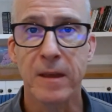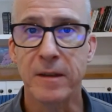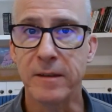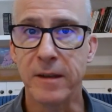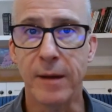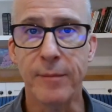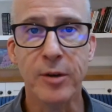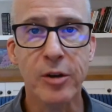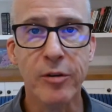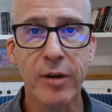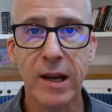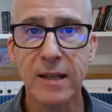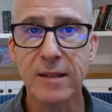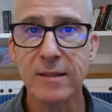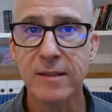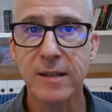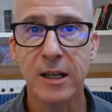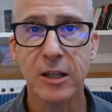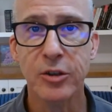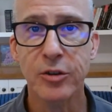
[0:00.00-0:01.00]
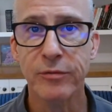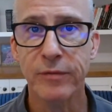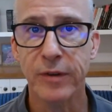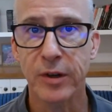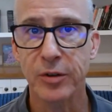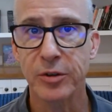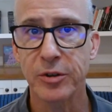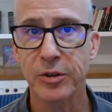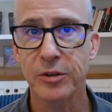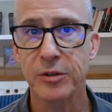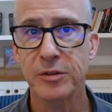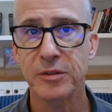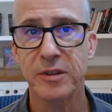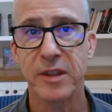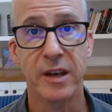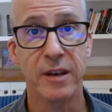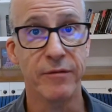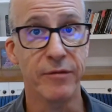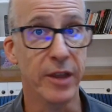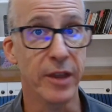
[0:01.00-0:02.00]
Democrats tell their voters
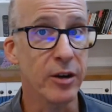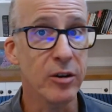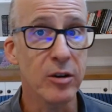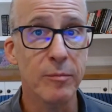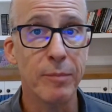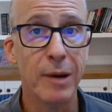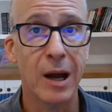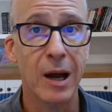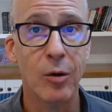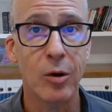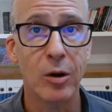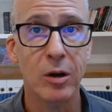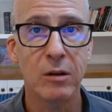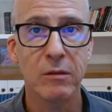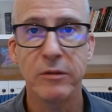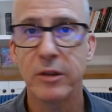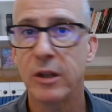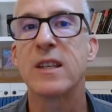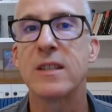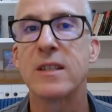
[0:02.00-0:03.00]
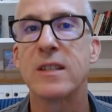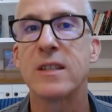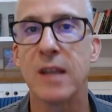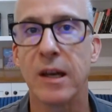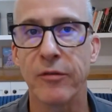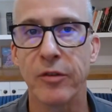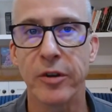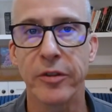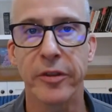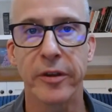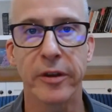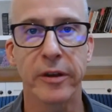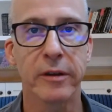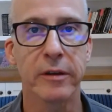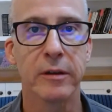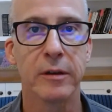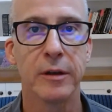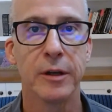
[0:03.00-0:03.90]
that if they're in power, they'll fix everything.